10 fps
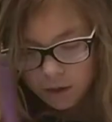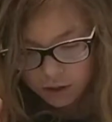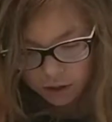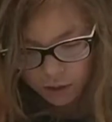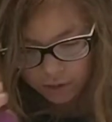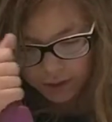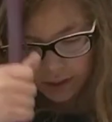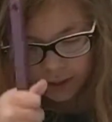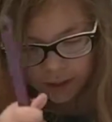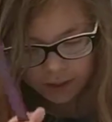So you
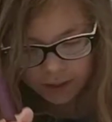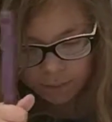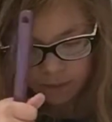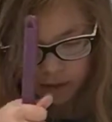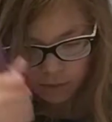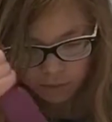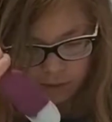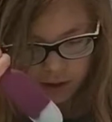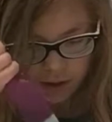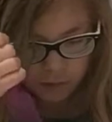can't see the
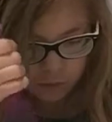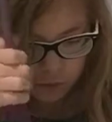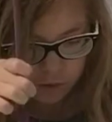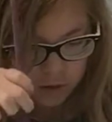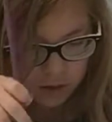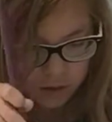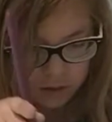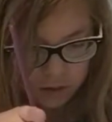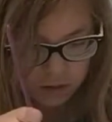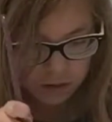powder anymore.
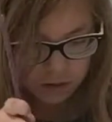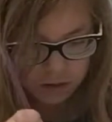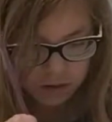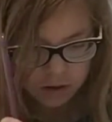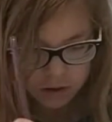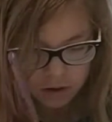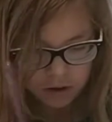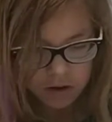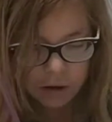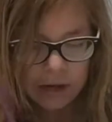
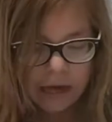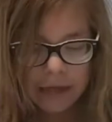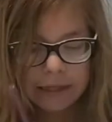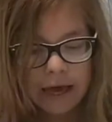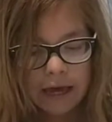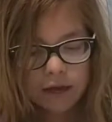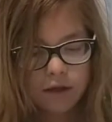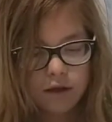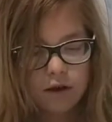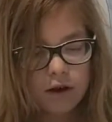Okay, that
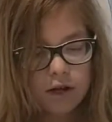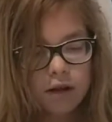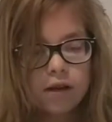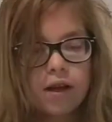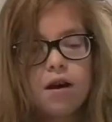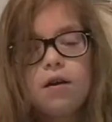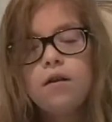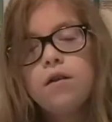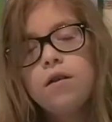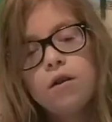is good.
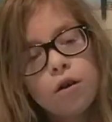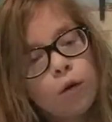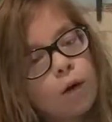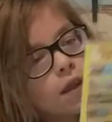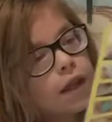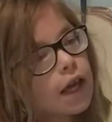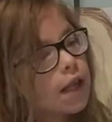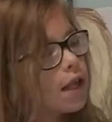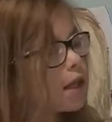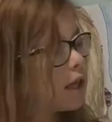Now, what's the
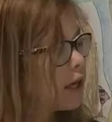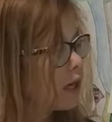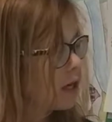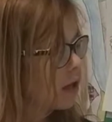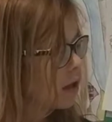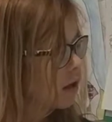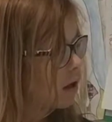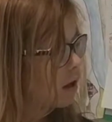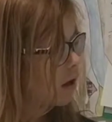next thing?